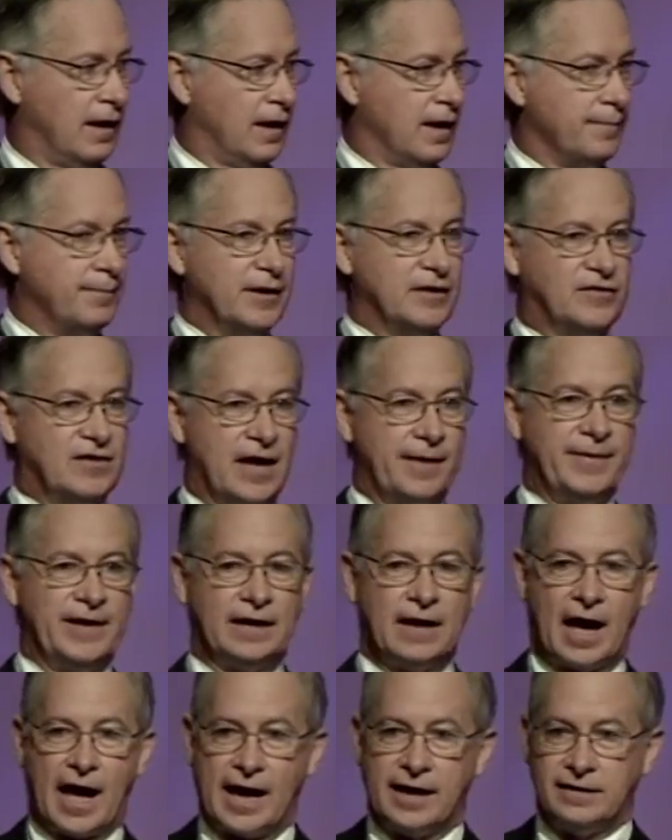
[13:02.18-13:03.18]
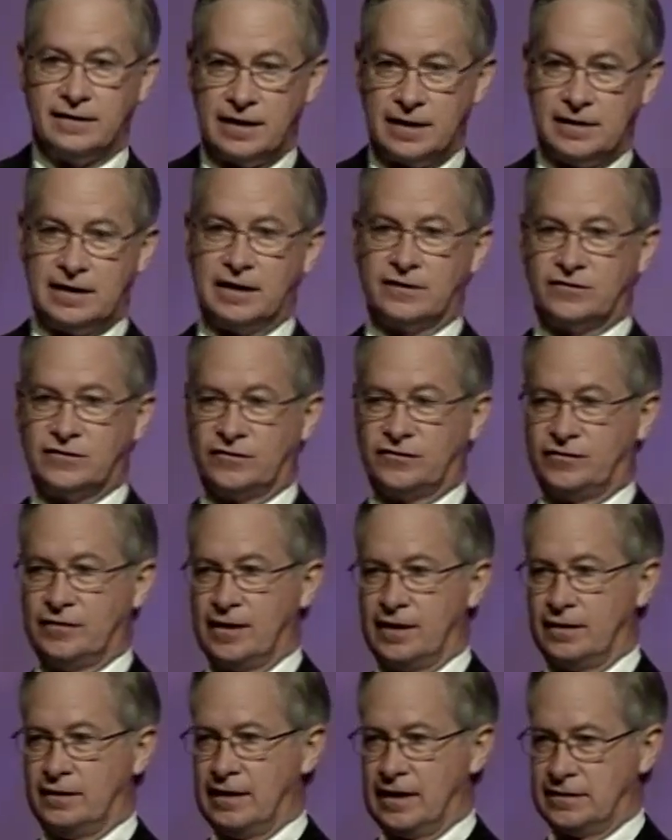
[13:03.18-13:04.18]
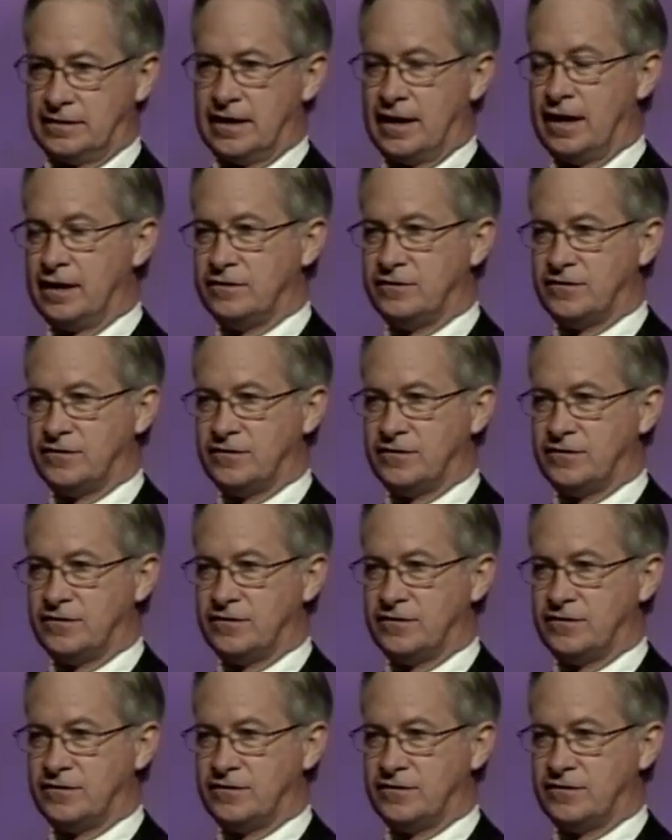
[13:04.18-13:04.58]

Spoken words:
But Debbie and I did get to sit at the head